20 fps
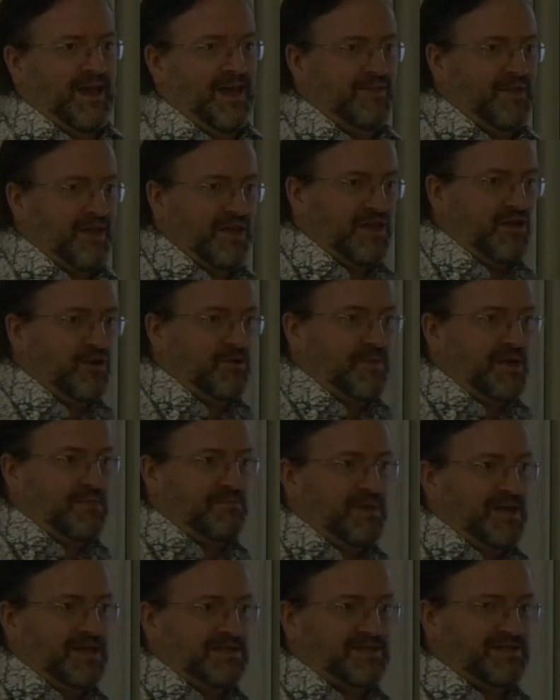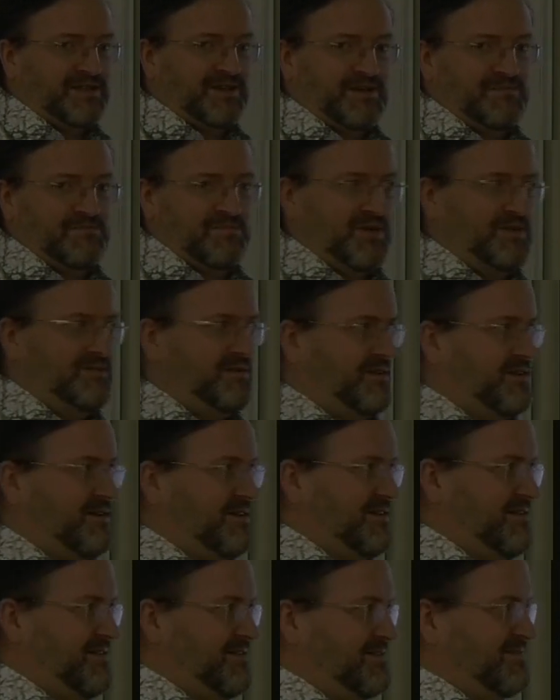And the human beats the
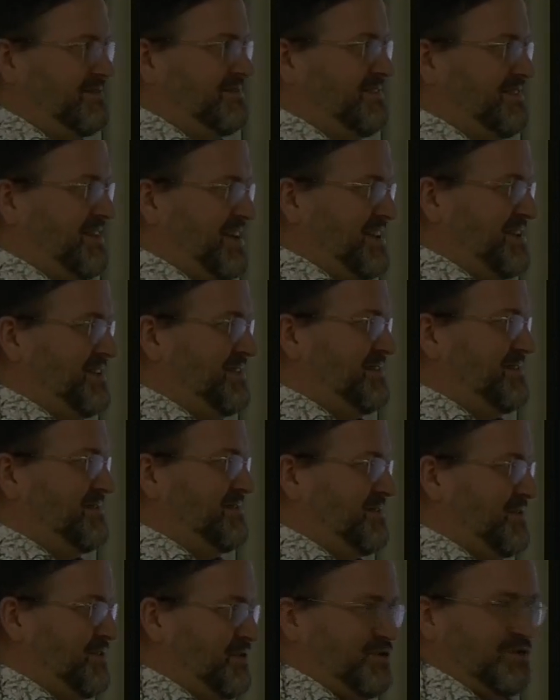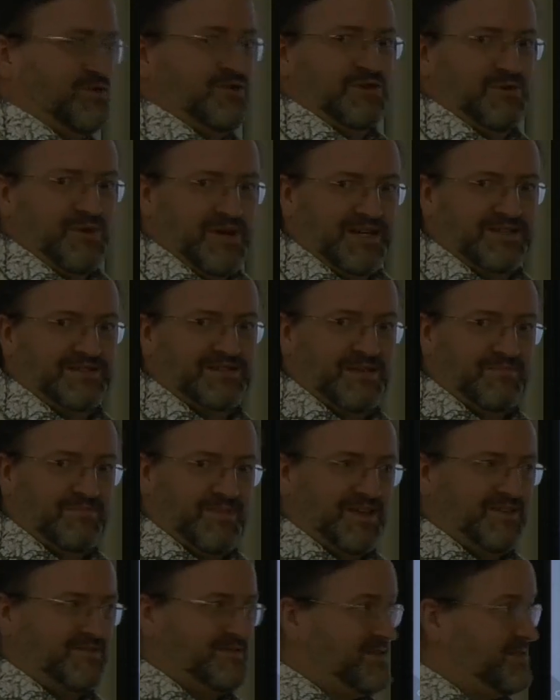computer, then you're doing
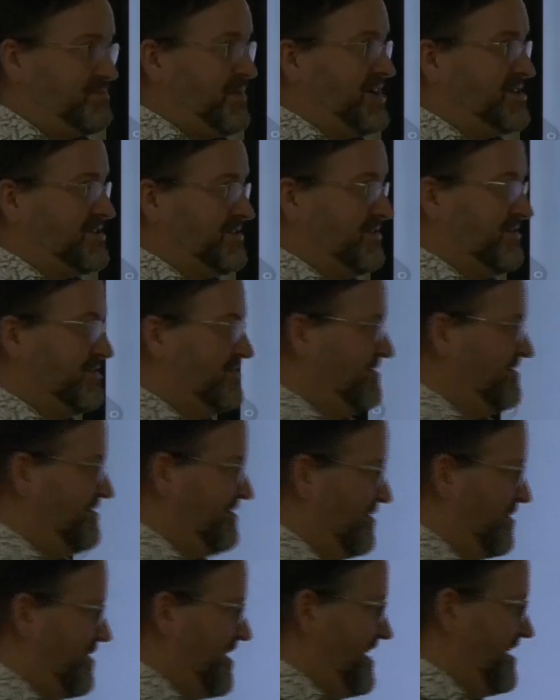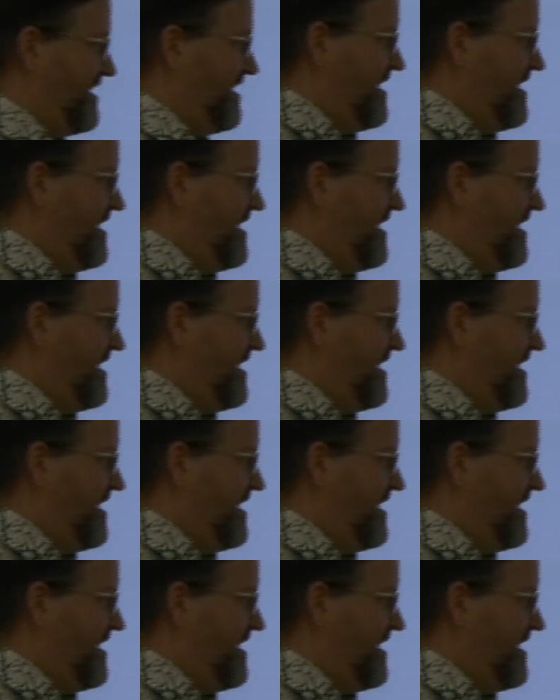something special, right?